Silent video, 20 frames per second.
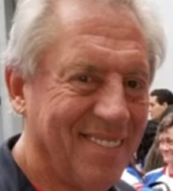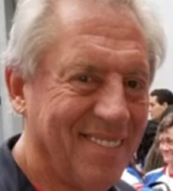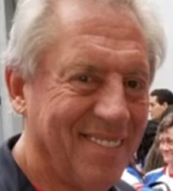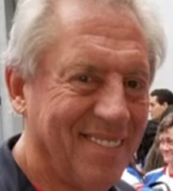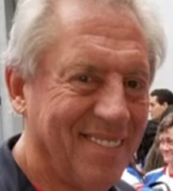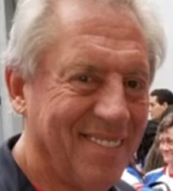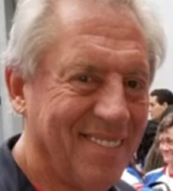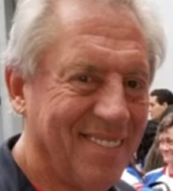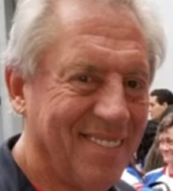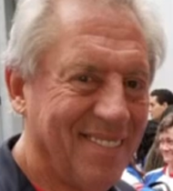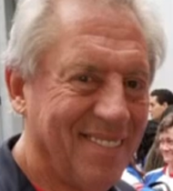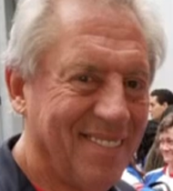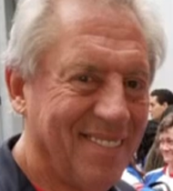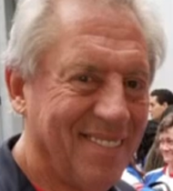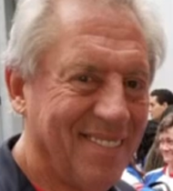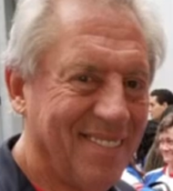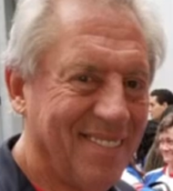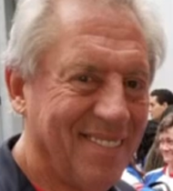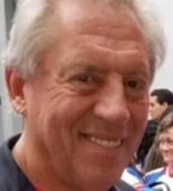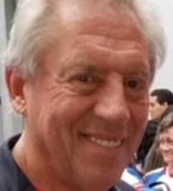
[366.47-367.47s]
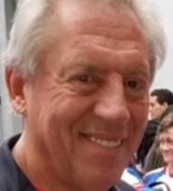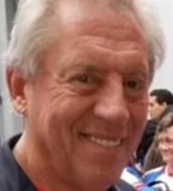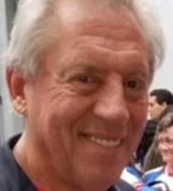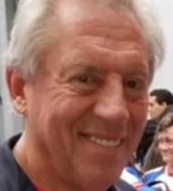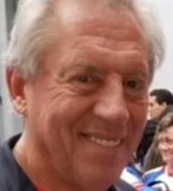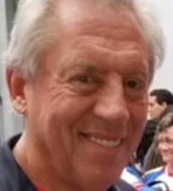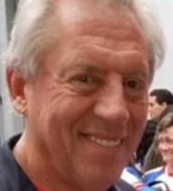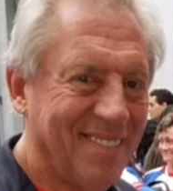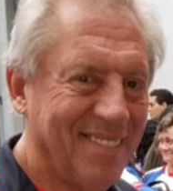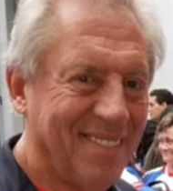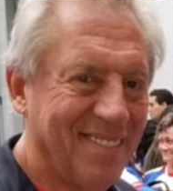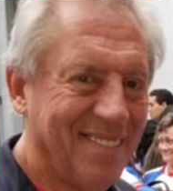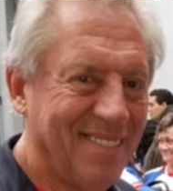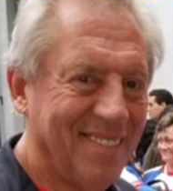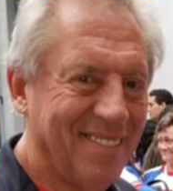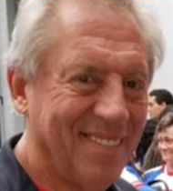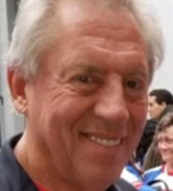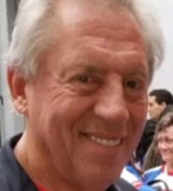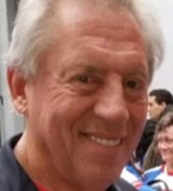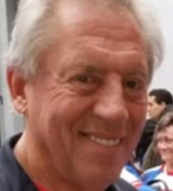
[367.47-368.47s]

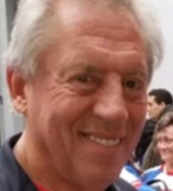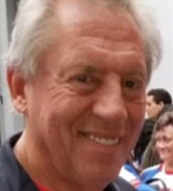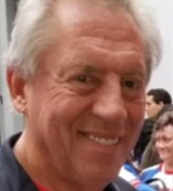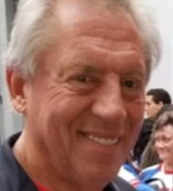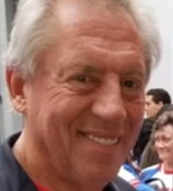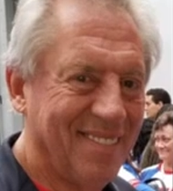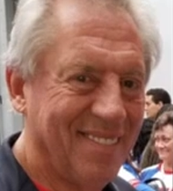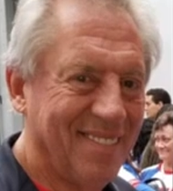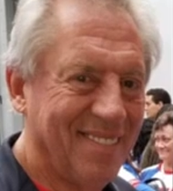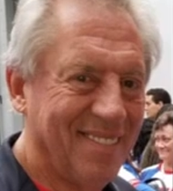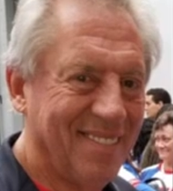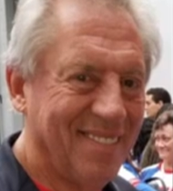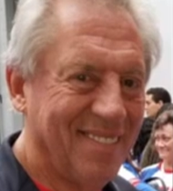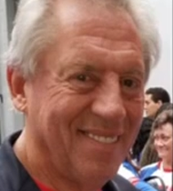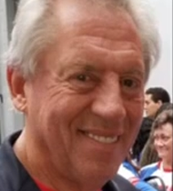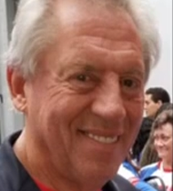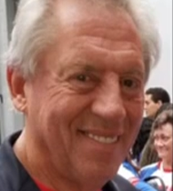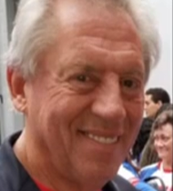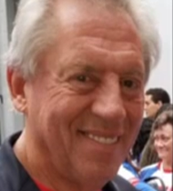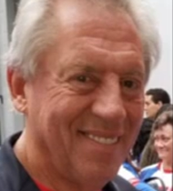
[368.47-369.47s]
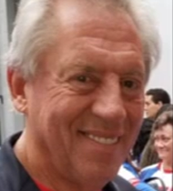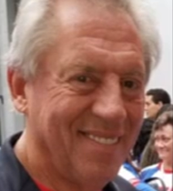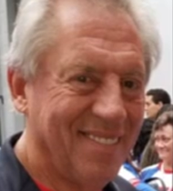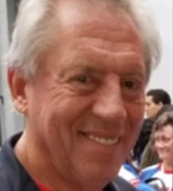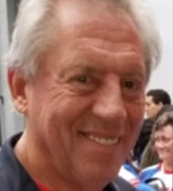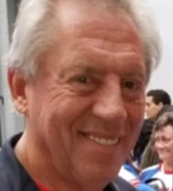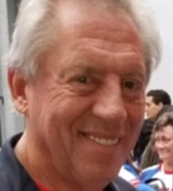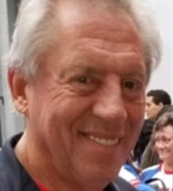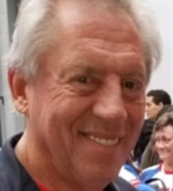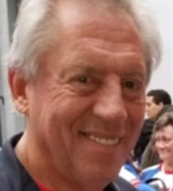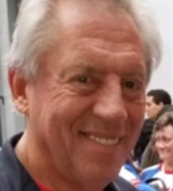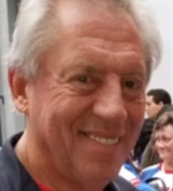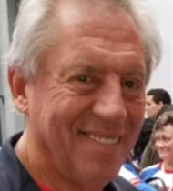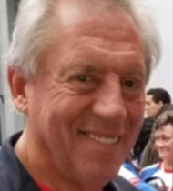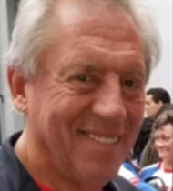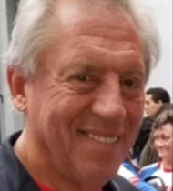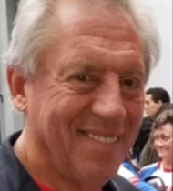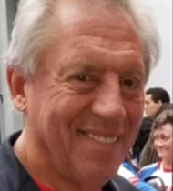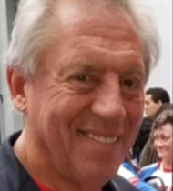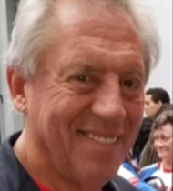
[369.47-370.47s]

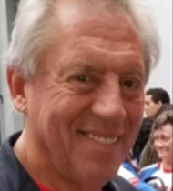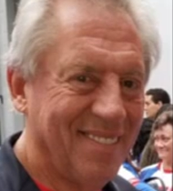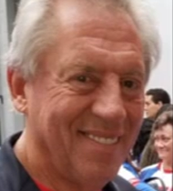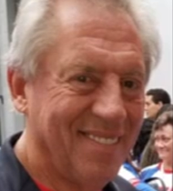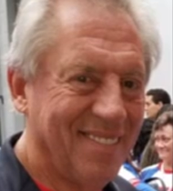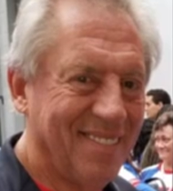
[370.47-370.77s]
This person isn't speaking.